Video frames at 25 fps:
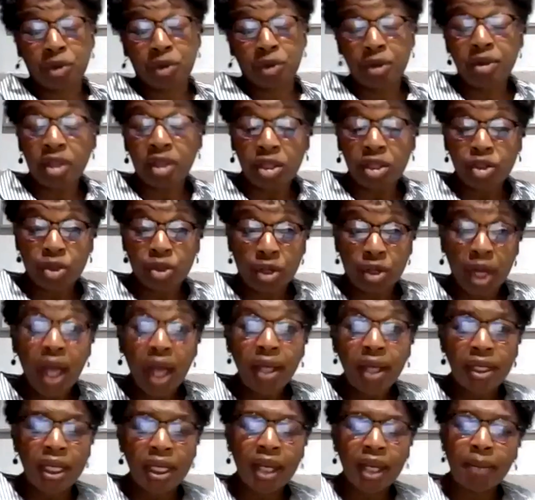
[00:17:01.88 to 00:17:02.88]
with this or not,
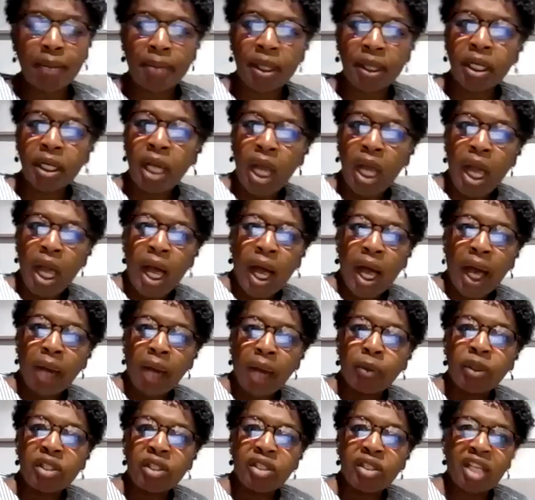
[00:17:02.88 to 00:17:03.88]
Nick, but I
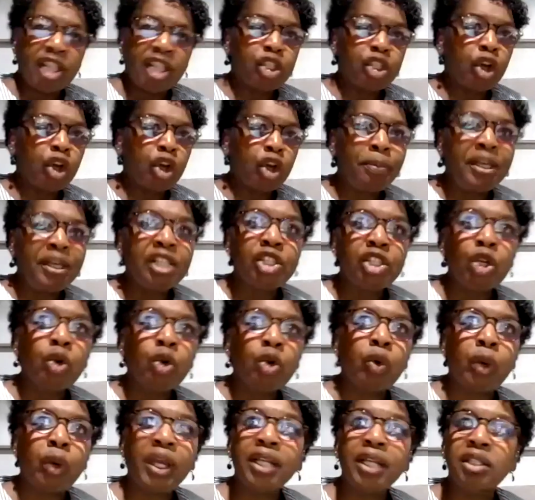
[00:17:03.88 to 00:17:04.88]
would say, don't be so
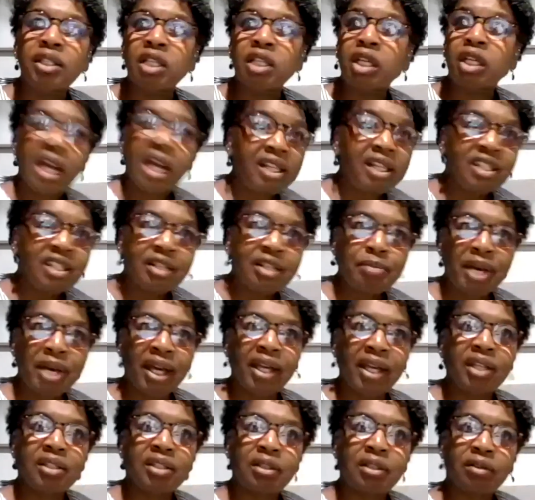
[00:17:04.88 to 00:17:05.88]
quick to
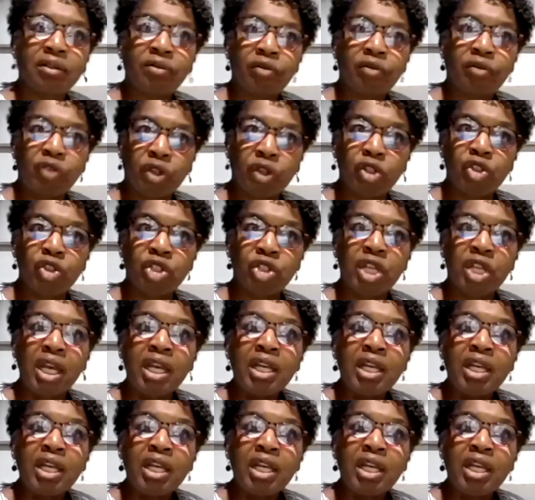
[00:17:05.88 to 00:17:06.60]
customize first.